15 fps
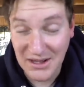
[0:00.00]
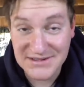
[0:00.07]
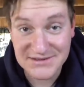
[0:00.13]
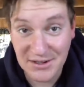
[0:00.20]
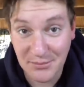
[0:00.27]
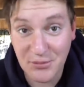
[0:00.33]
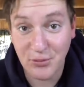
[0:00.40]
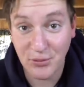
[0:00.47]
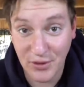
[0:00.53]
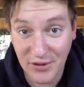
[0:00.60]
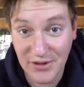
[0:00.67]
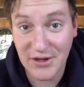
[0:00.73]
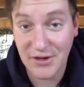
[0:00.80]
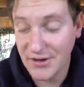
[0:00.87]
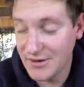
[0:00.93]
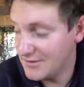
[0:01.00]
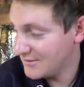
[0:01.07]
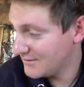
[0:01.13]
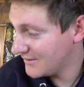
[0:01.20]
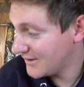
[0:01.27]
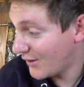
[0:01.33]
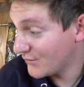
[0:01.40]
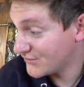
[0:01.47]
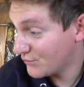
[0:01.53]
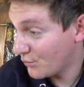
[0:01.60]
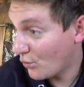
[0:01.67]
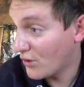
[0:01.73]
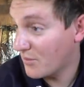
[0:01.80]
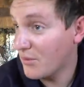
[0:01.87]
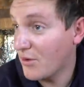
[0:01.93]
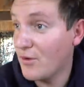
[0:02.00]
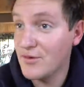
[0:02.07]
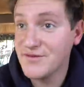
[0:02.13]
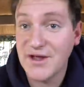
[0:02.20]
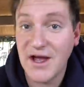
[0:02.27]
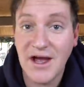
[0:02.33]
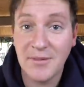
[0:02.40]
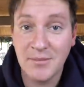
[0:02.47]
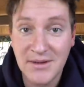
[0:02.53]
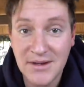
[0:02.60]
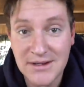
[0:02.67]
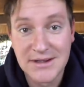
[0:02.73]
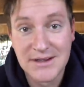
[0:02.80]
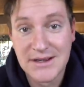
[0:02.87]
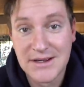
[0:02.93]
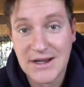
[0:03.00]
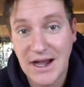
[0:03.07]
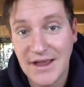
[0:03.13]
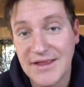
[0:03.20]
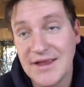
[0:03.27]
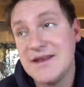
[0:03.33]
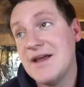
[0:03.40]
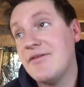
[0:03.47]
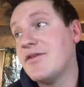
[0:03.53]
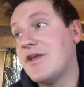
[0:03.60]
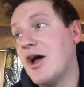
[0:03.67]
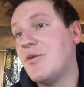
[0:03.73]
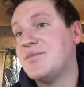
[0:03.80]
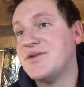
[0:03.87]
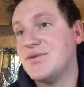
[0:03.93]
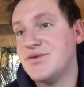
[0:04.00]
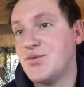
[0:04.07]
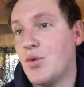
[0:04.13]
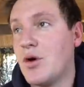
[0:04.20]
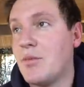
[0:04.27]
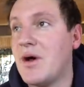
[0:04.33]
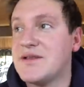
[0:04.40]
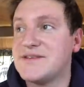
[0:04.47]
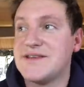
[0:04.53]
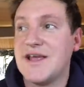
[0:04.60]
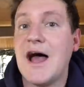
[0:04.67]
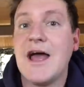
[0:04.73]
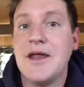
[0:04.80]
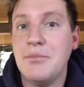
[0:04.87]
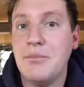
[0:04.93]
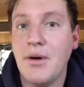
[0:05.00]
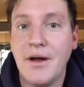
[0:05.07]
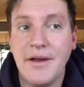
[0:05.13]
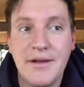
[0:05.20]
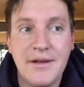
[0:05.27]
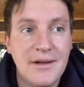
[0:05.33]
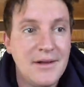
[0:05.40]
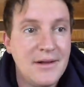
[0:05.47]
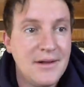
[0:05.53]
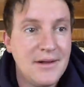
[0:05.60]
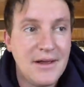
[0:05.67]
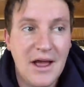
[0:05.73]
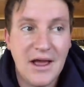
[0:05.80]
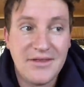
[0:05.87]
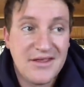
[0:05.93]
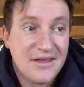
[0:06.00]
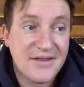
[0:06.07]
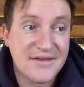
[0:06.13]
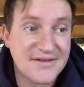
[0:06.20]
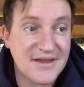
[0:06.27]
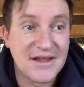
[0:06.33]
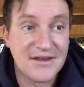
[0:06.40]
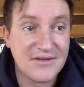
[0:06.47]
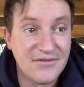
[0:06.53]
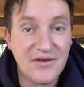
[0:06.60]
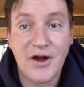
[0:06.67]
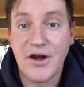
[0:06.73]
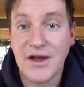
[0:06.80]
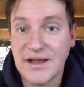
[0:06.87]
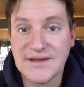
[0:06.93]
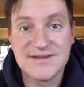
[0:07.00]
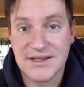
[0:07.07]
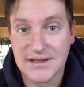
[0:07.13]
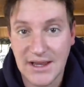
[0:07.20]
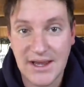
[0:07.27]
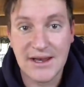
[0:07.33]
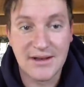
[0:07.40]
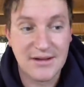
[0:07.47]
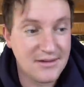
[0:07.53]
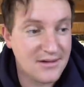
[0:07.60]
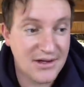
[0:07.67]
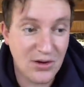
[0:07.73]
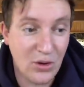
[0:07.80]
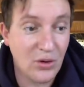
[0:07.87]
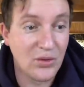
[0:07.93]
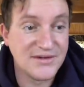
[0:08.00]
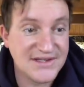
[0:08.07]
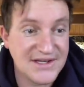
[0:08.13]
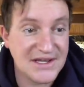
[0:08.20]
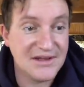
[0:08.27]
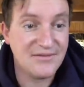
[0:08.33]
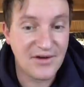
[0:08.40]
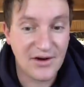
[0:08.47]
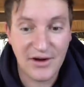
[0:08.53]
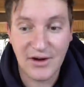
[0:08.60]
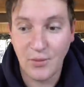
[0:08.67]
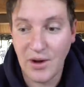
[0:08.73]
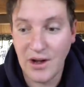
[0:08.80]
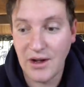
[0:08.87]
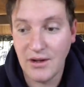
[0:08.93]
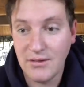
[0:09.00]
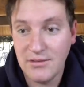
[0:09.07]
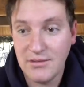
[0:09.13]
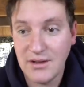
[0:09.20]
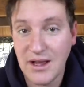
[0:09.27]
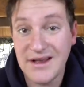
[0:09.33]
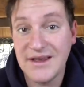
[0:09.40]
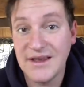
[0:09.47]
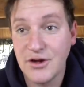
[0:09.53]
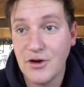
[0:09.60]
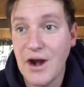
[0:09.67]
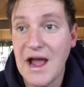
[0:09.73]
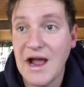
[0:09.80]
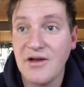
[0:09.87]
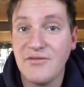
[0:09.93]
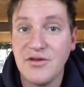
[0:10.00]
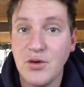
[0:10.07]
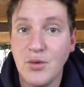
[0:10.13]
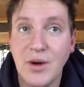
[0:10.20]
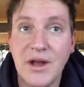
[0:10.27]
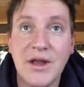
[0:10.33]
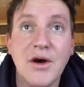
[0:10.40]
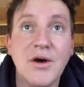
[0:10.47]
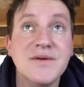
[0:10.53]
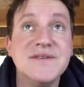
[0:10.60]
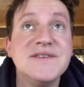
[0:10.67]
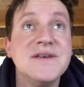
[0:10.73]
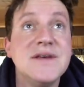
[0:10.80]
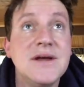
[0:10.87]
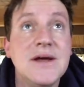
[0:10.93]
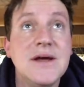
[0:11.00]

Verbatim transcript: I slept really good. I was warm the whole time. I think it definitely helps it was warm outside, but I think this thing is very insulated. It holds heat very well. I did crack a few windows.